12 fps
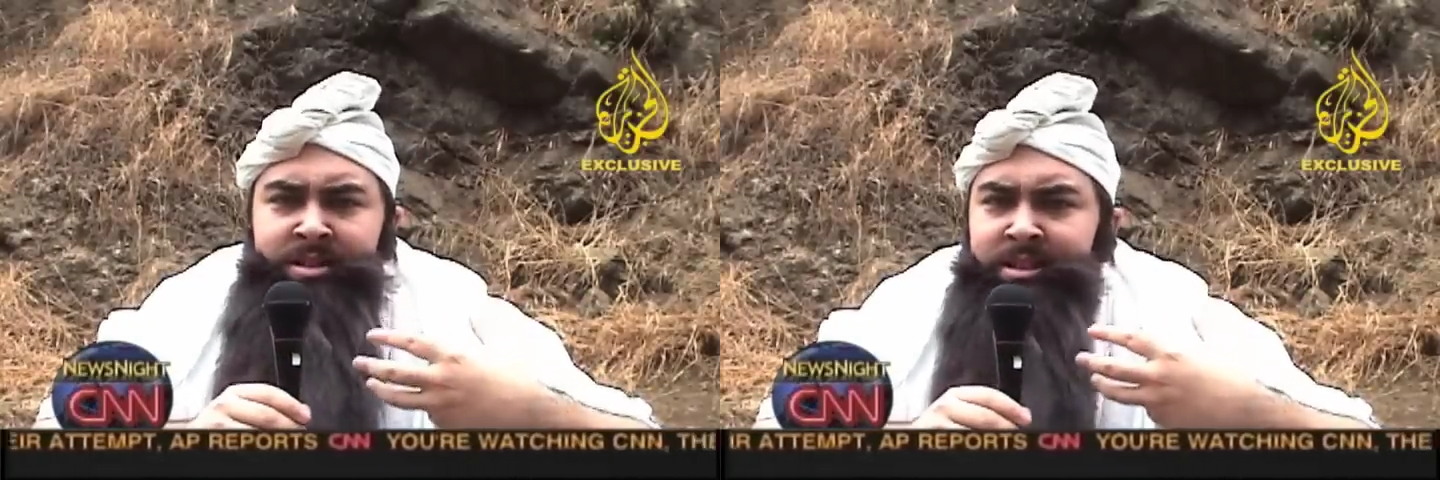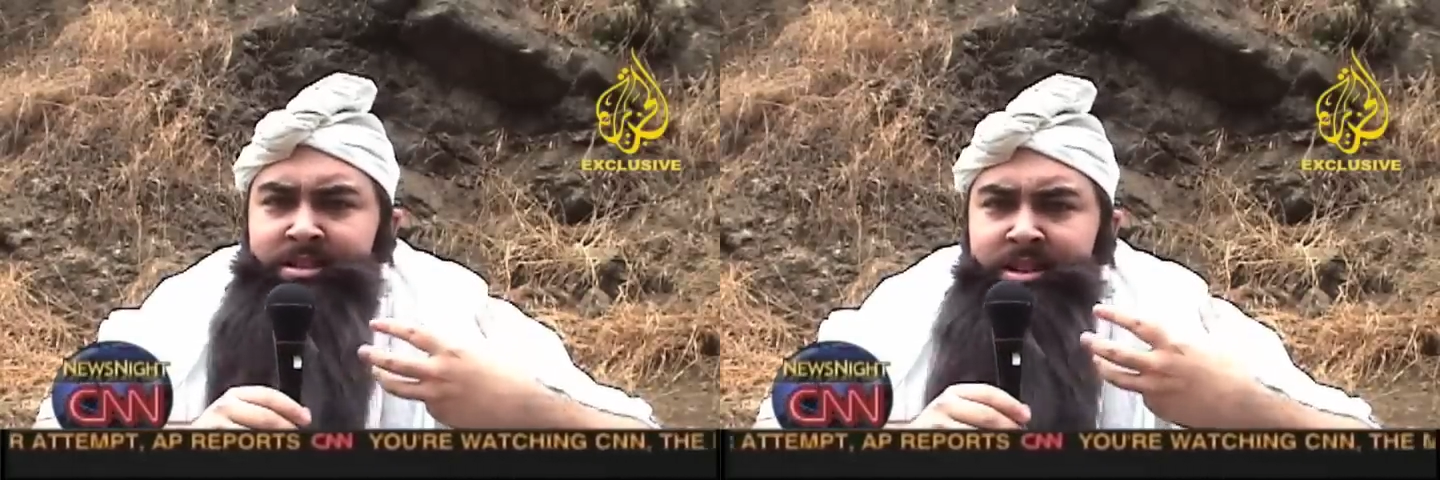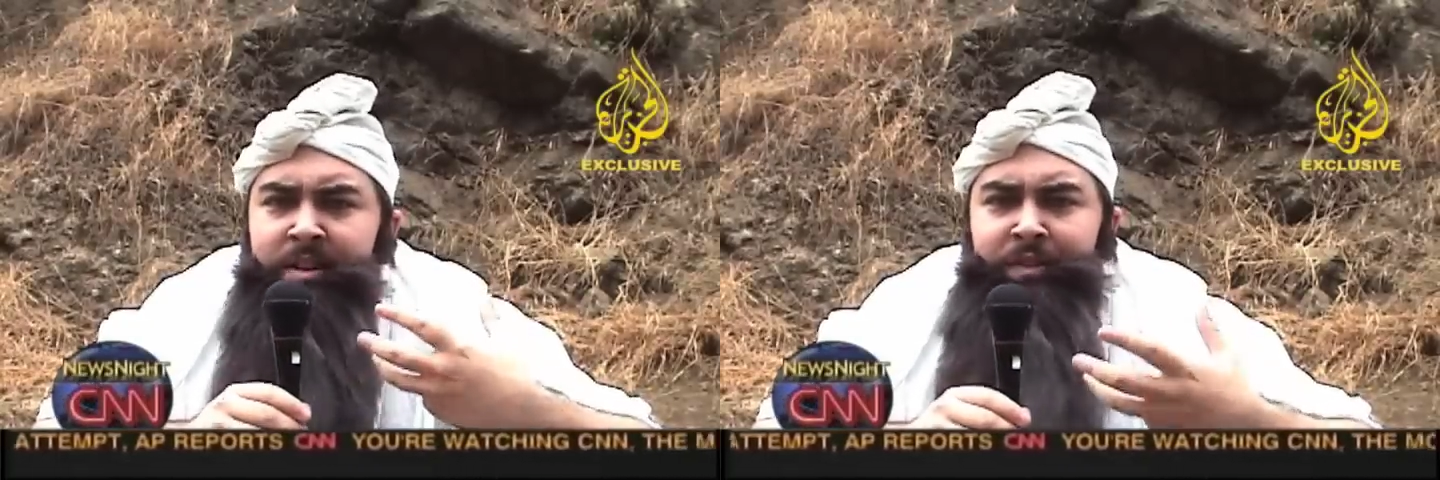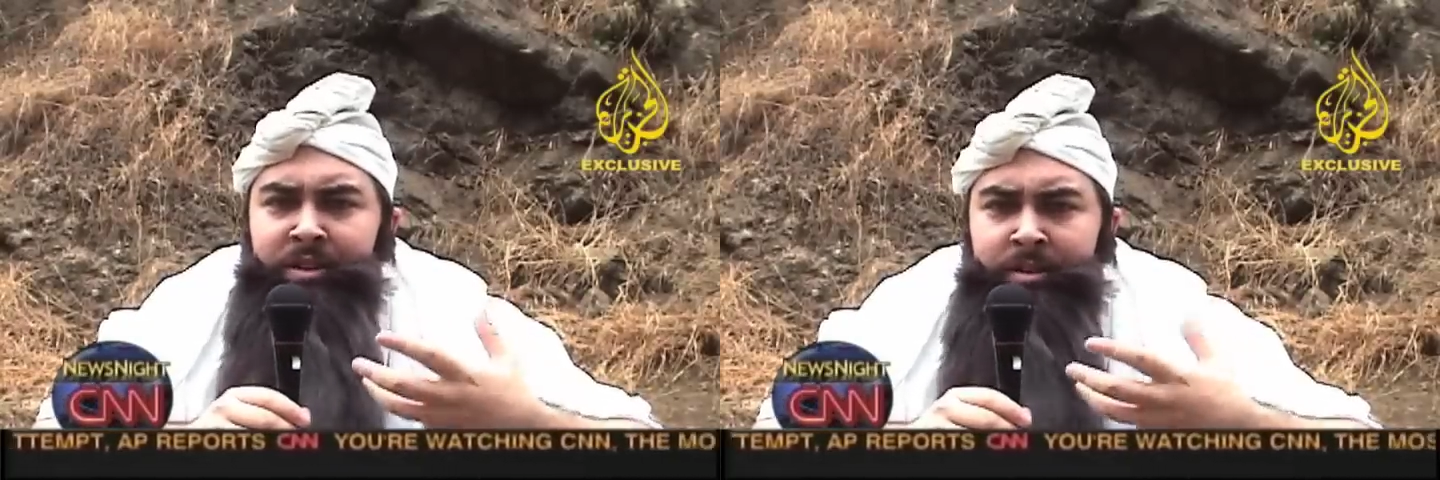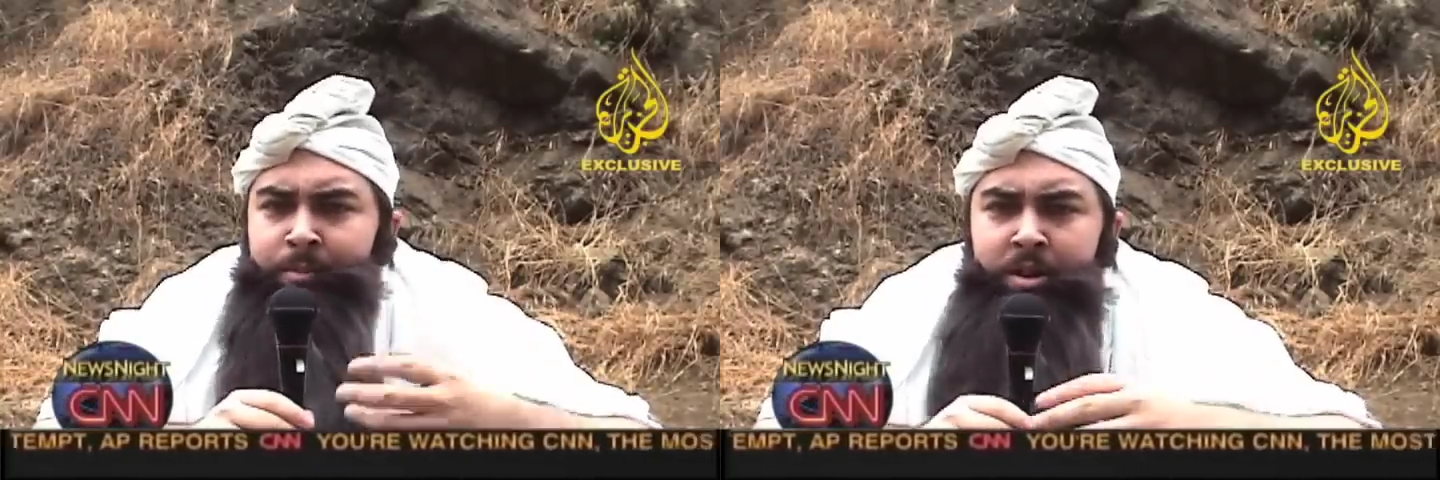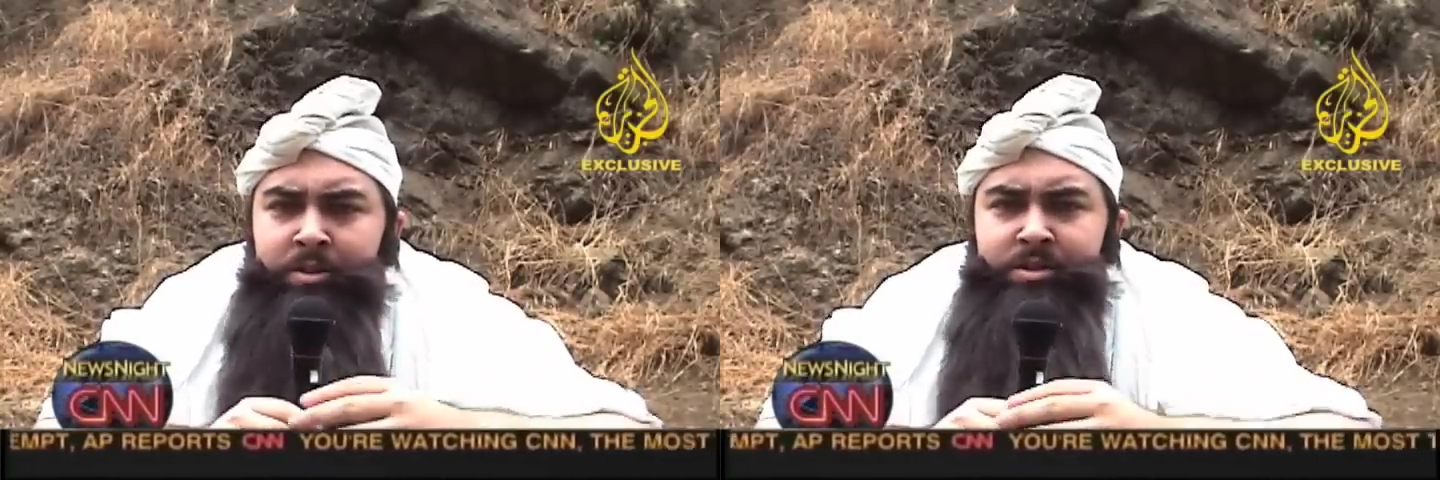that suffer the
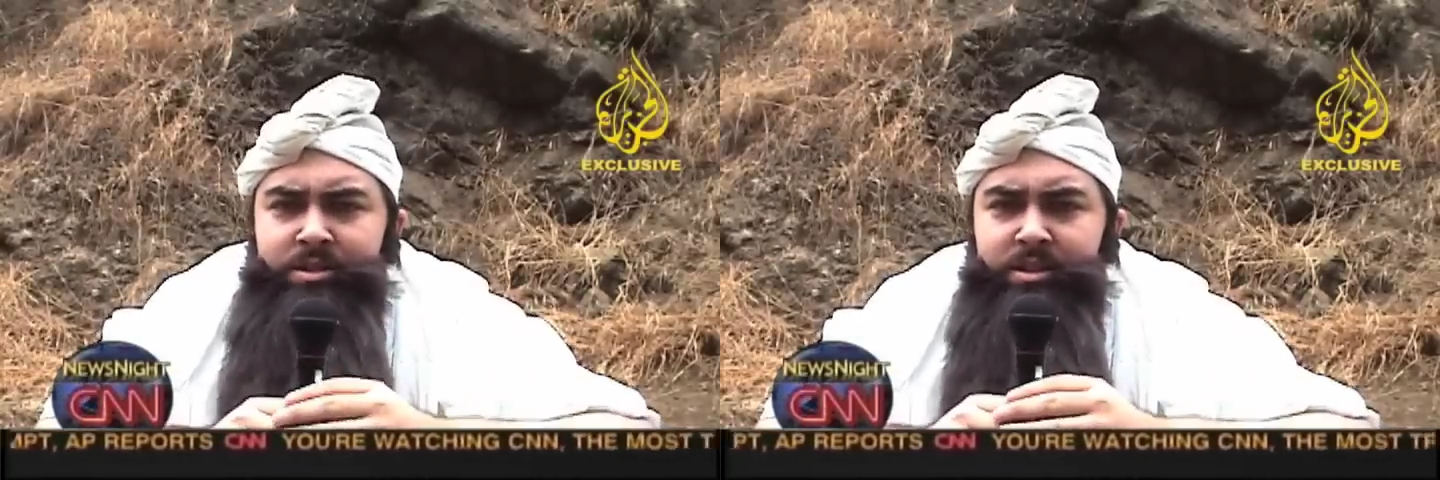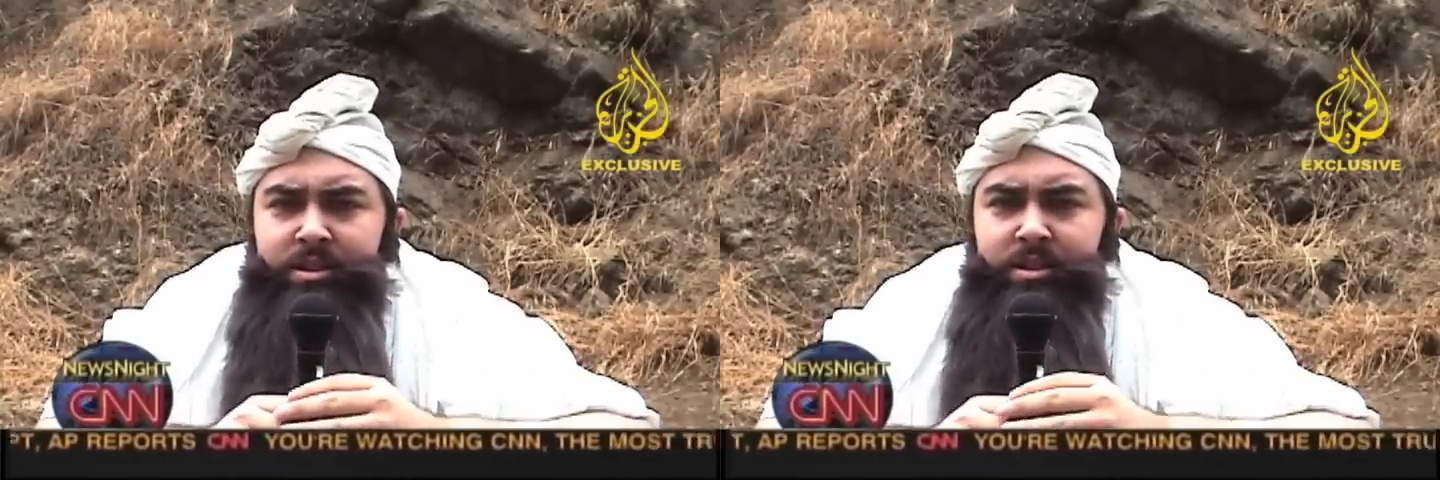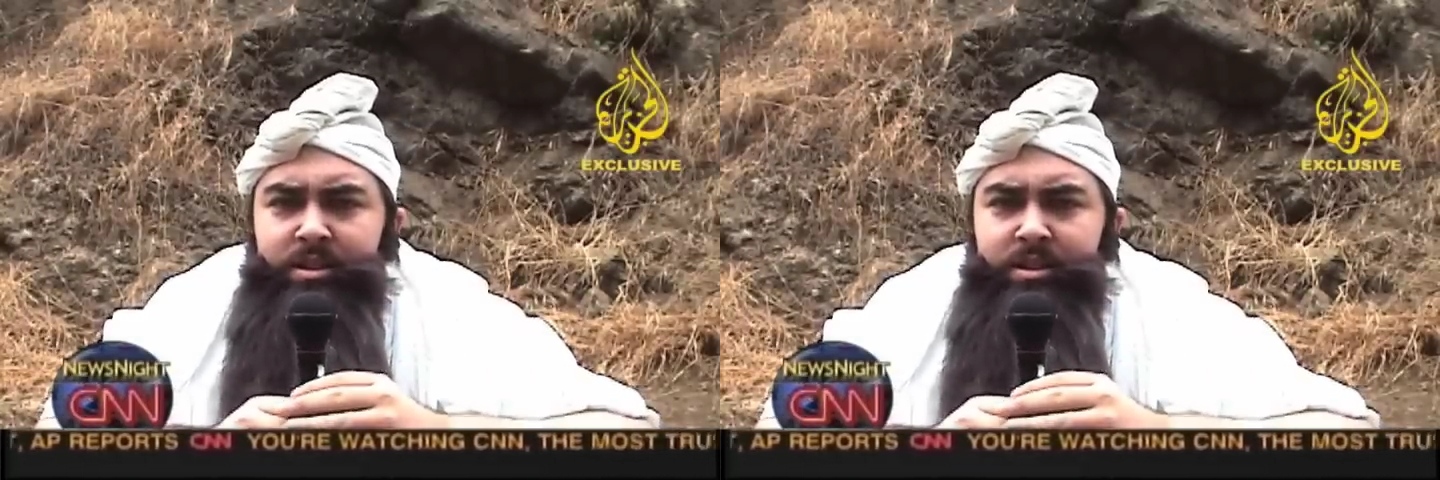most.